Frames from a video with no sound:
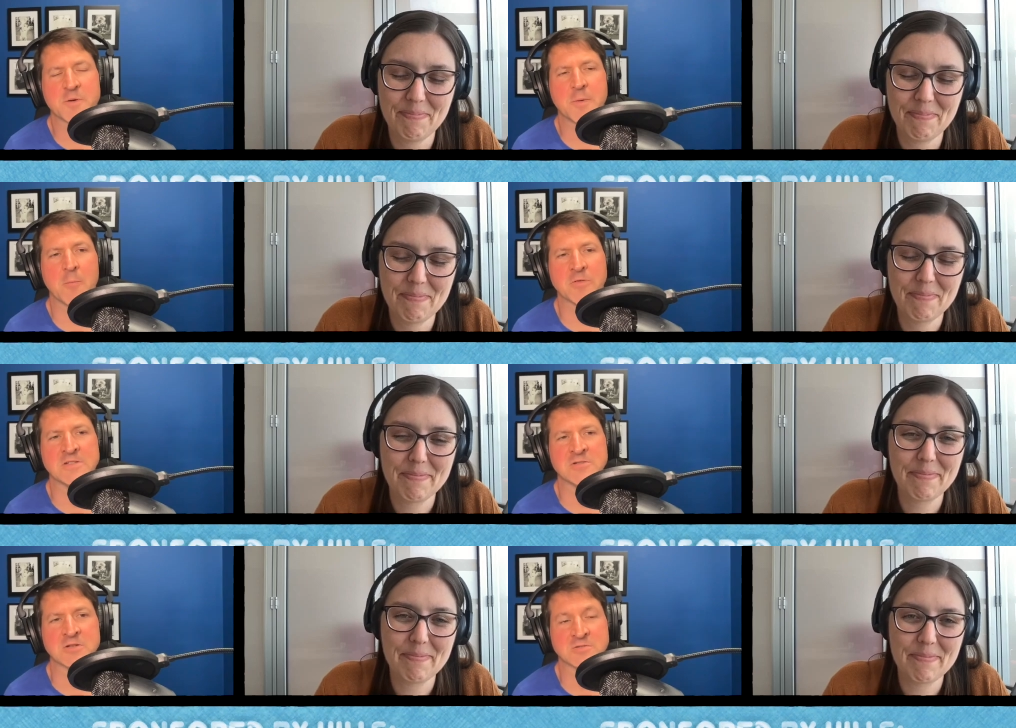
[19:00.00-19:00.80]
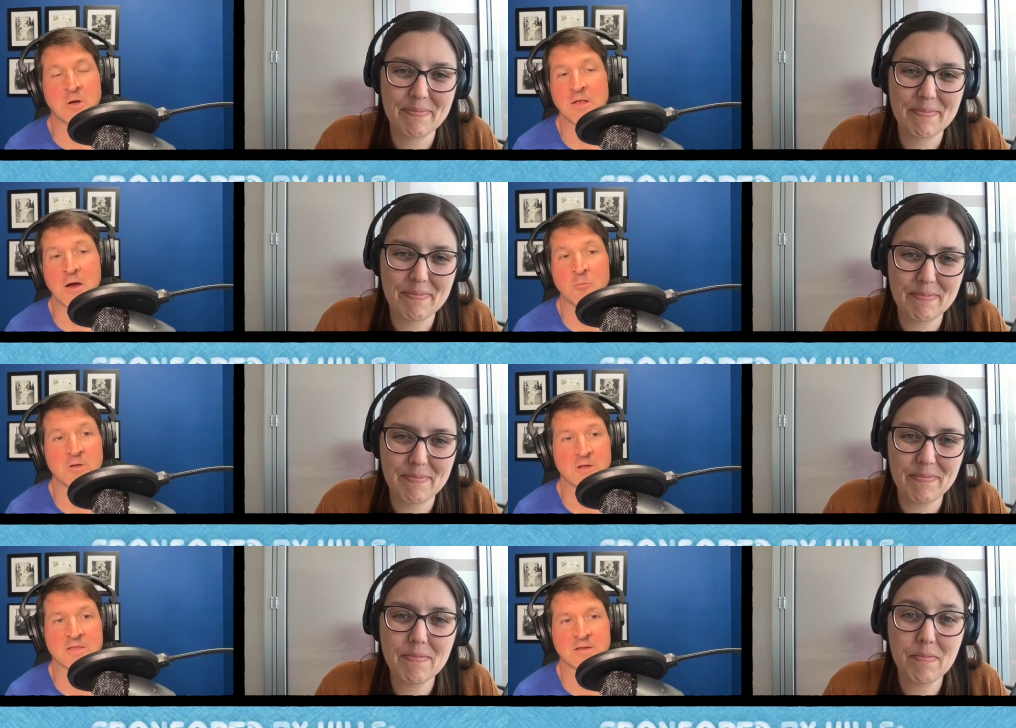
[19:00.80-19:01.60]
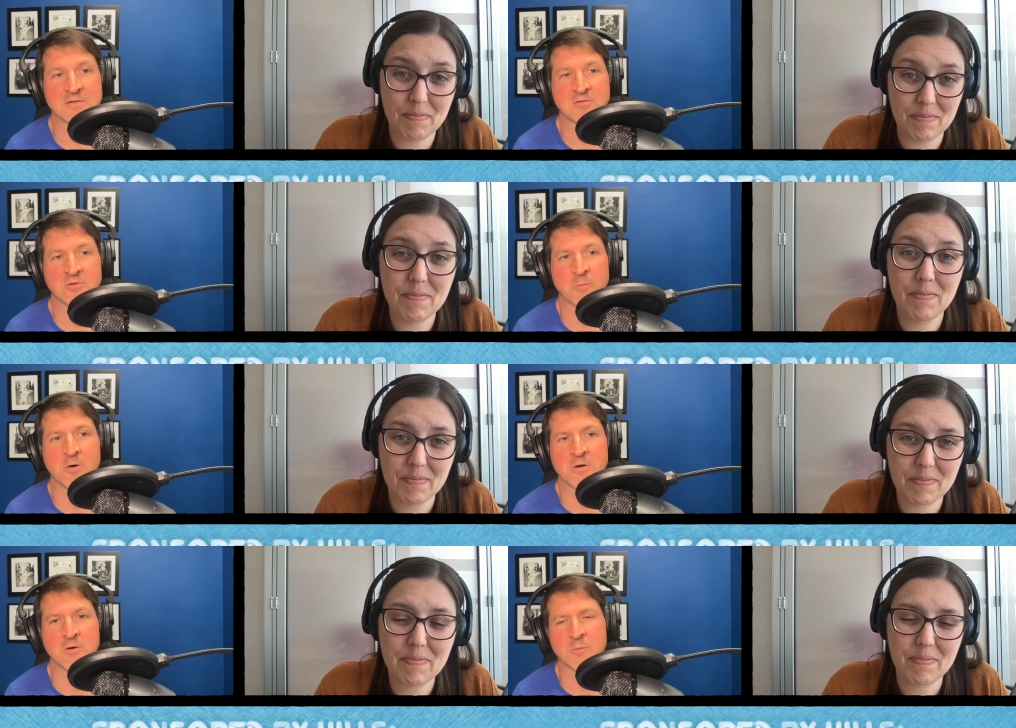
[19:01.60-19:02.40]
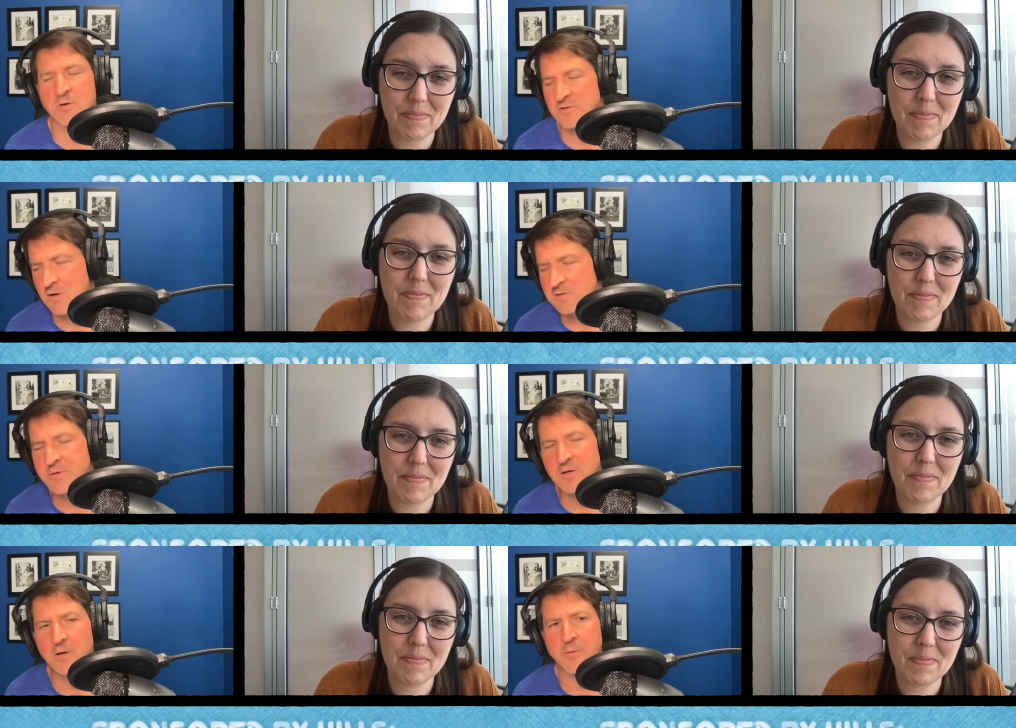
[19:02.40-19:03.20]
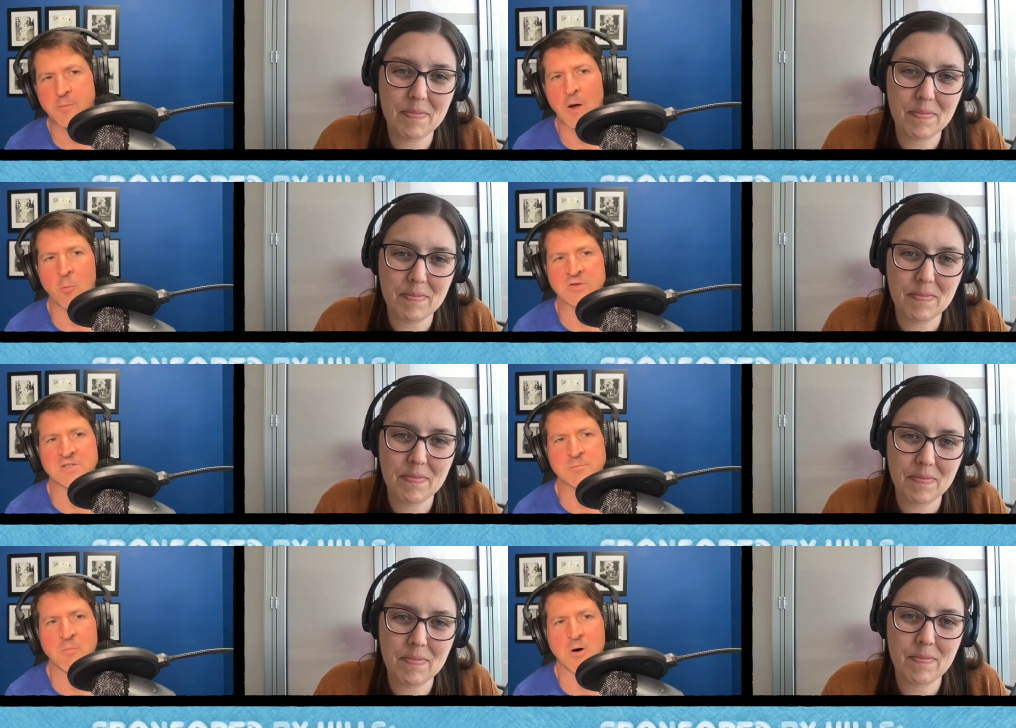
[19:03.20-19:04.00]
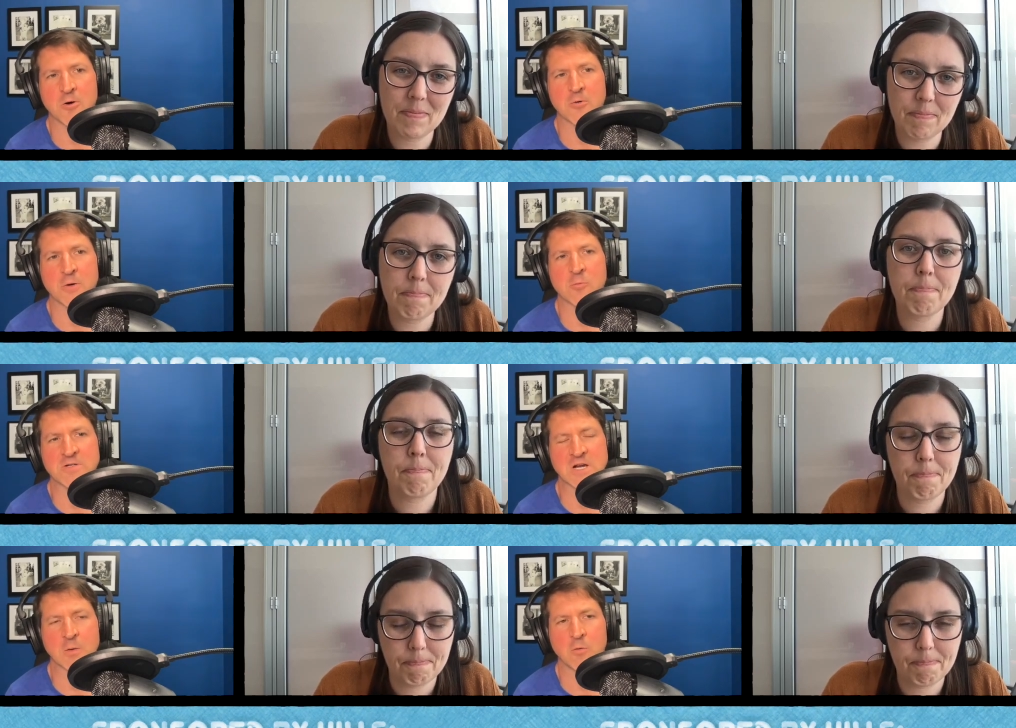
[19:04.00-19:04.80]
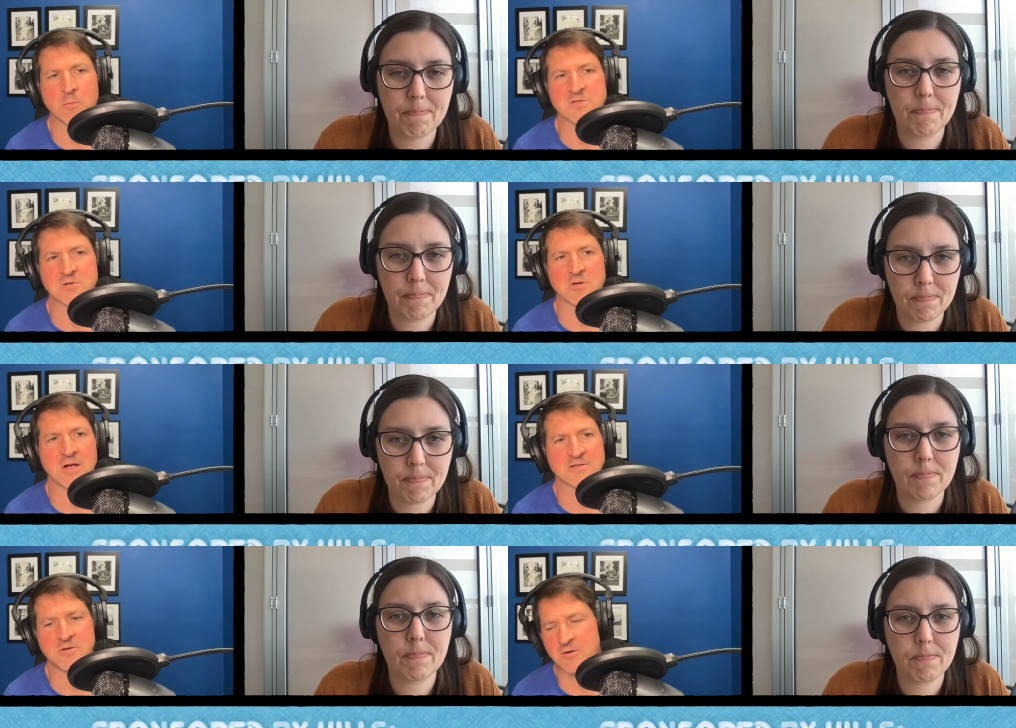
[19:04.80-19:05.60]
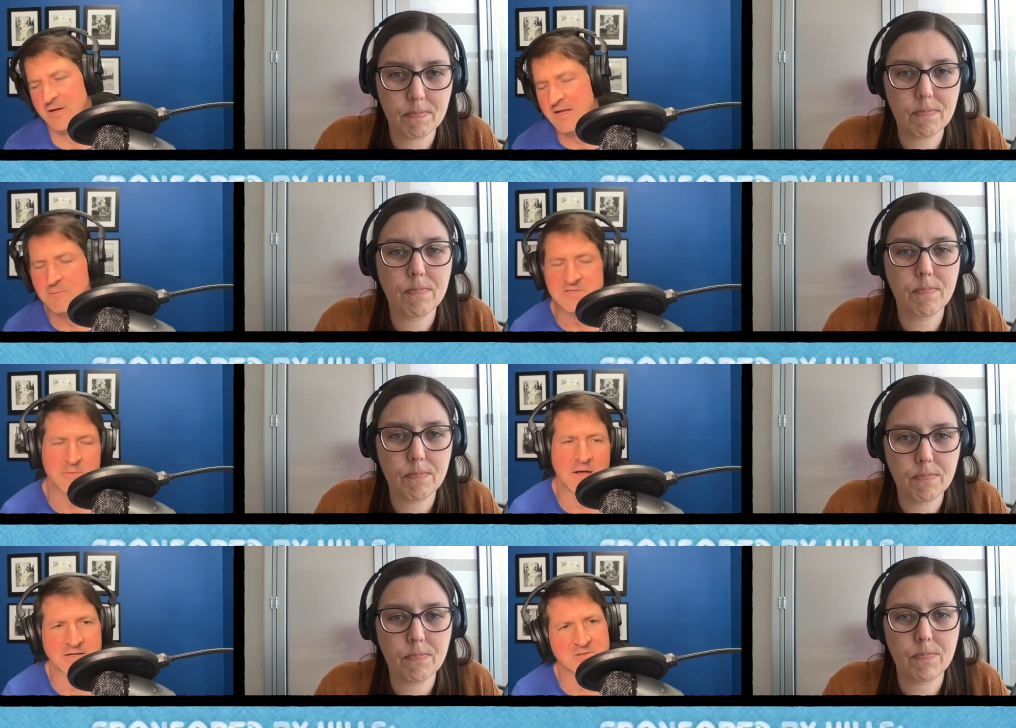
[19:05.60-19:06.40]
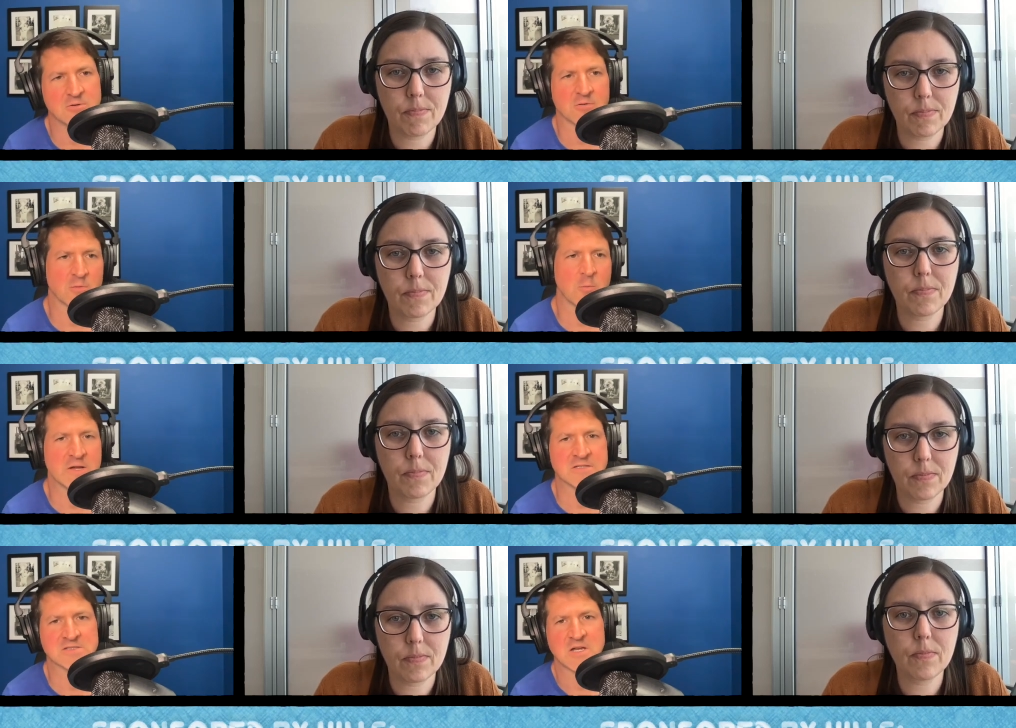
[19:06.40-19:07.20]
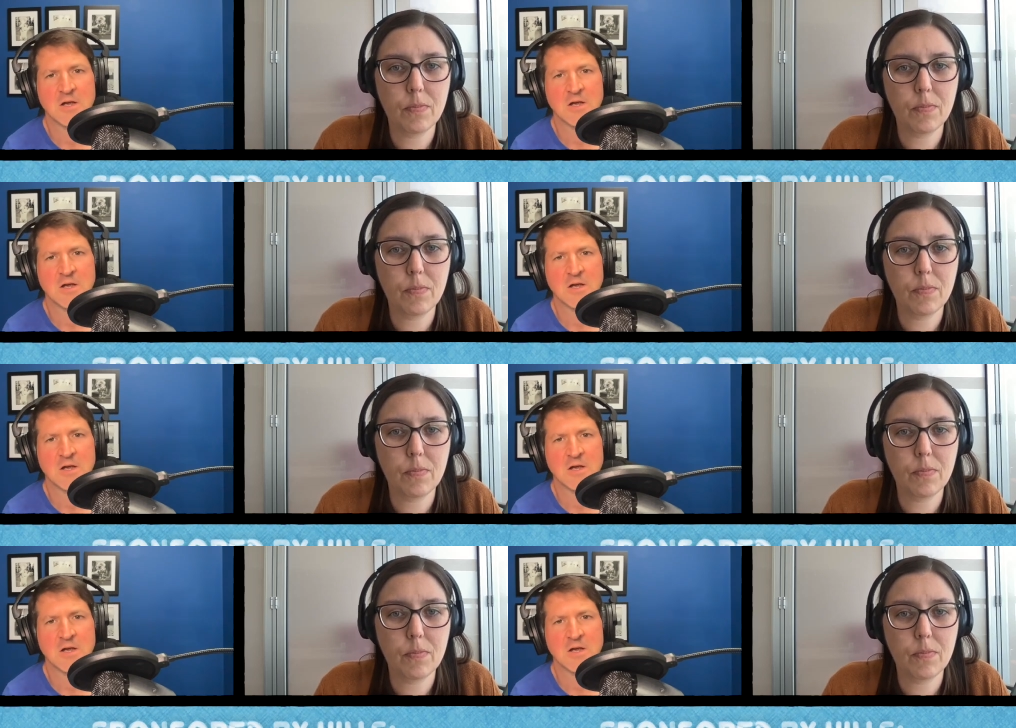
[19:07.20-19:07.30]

Speaker 1: about what these. So I, I, really like the sort of the monitoring part. Talk to me a little bit about what these monitoring recheck appointments look like. So you're like, yeah, we see him back two to three weeks.